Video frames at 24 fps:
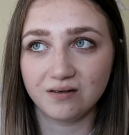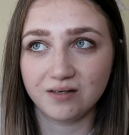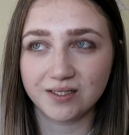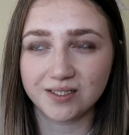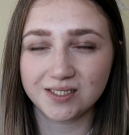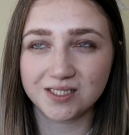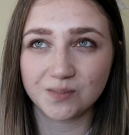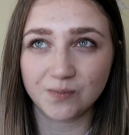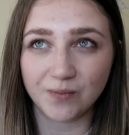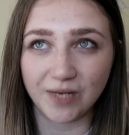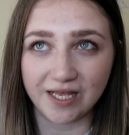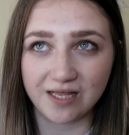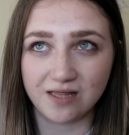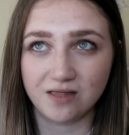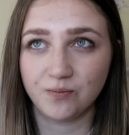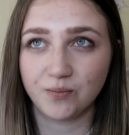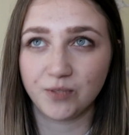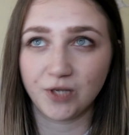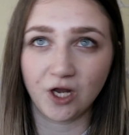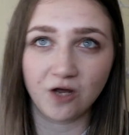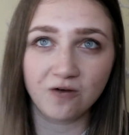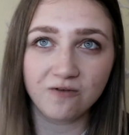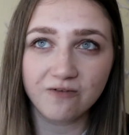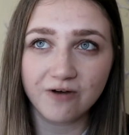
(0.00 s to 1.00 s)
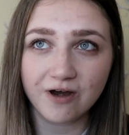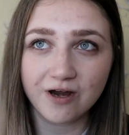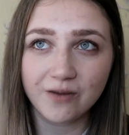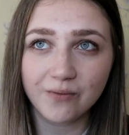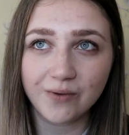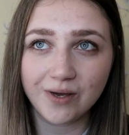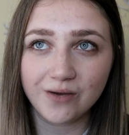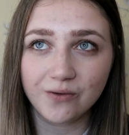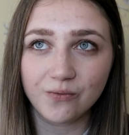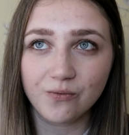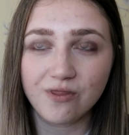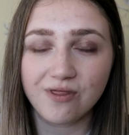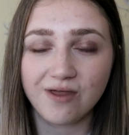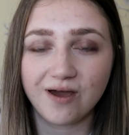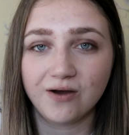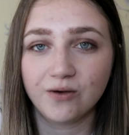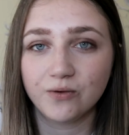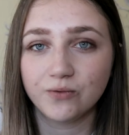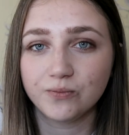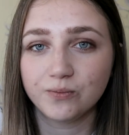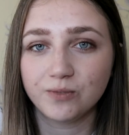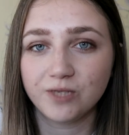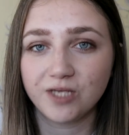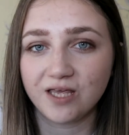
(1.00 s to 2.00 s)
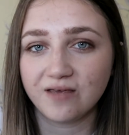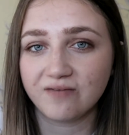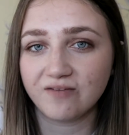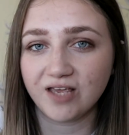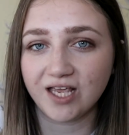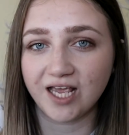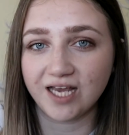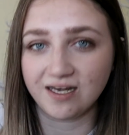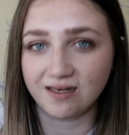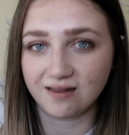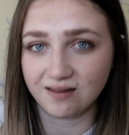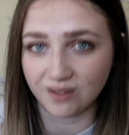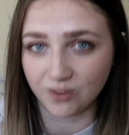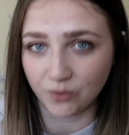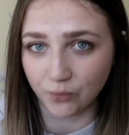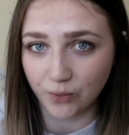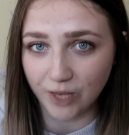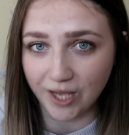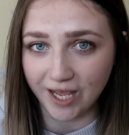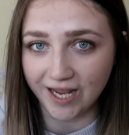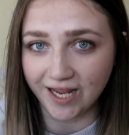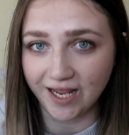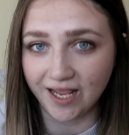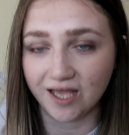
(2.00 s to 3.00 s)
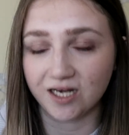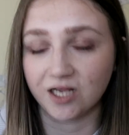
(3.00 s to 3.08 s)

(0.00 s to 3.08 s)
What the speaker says: explain the plot very well without giving anything away,